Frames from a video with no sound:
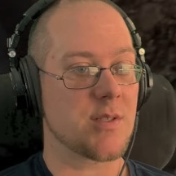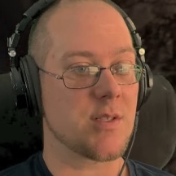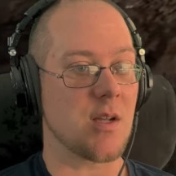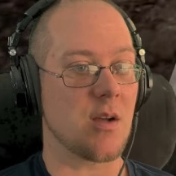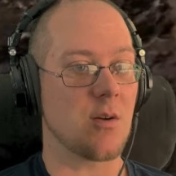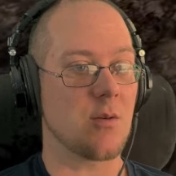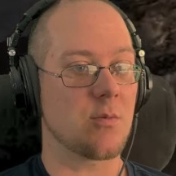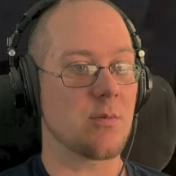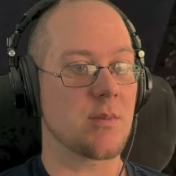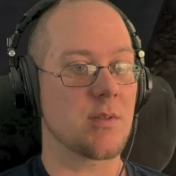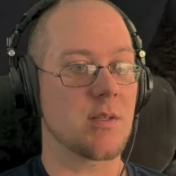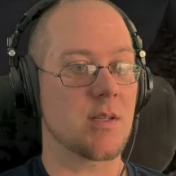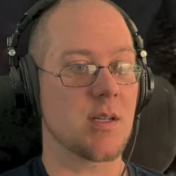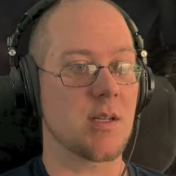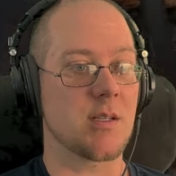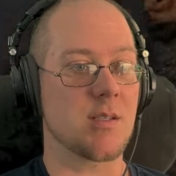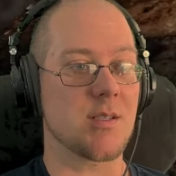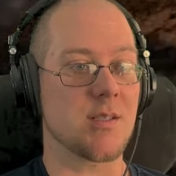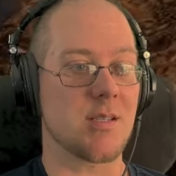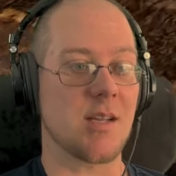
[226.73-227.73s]
So
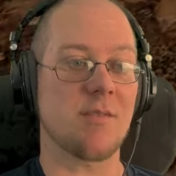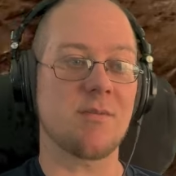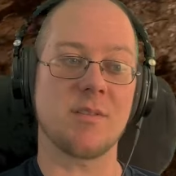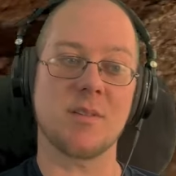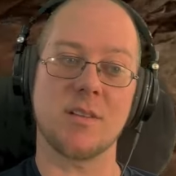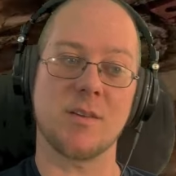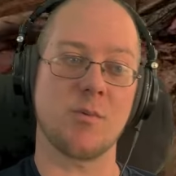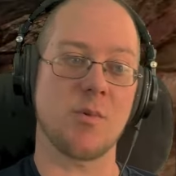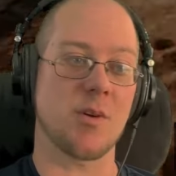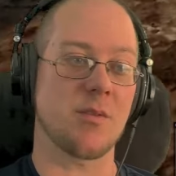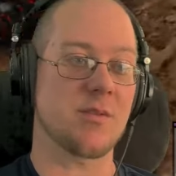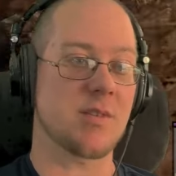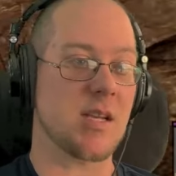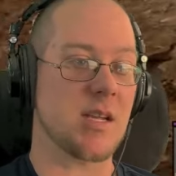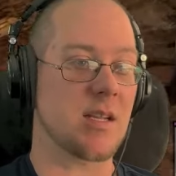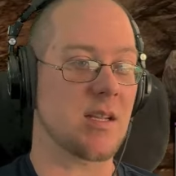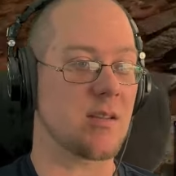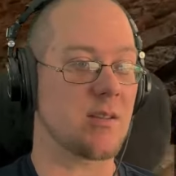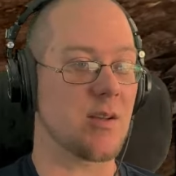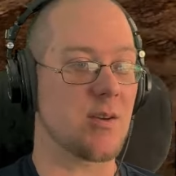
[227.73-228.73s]
it is definitely worth
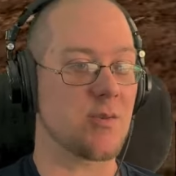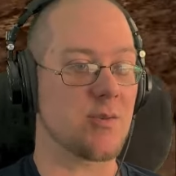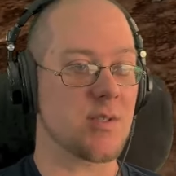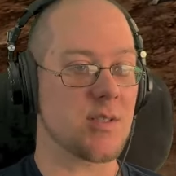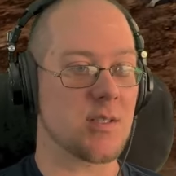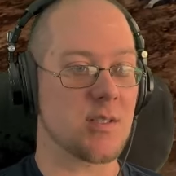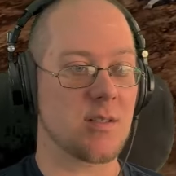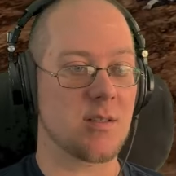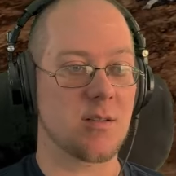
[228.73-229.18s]
taking those.